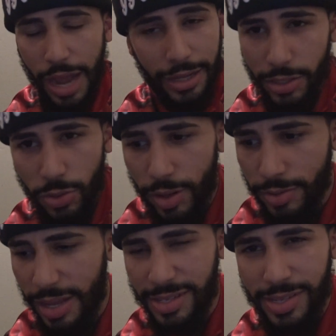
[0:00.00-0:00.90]
I didn't do
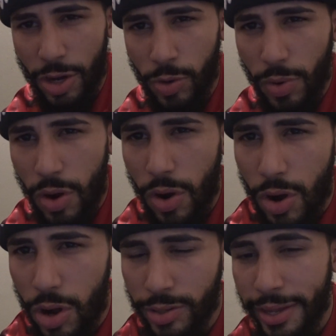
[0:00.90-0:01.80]
nothing. I stayed home
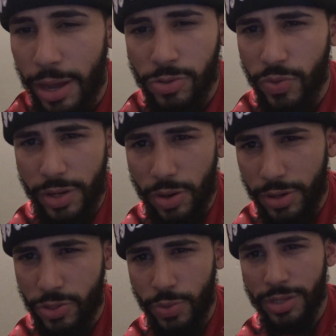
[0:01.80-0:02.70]
all day. I was reading all
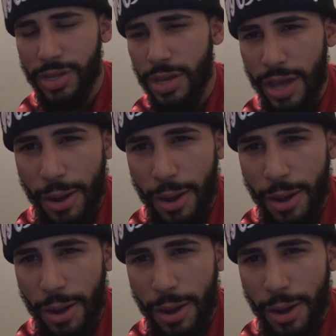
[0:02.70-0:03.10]
your tweets.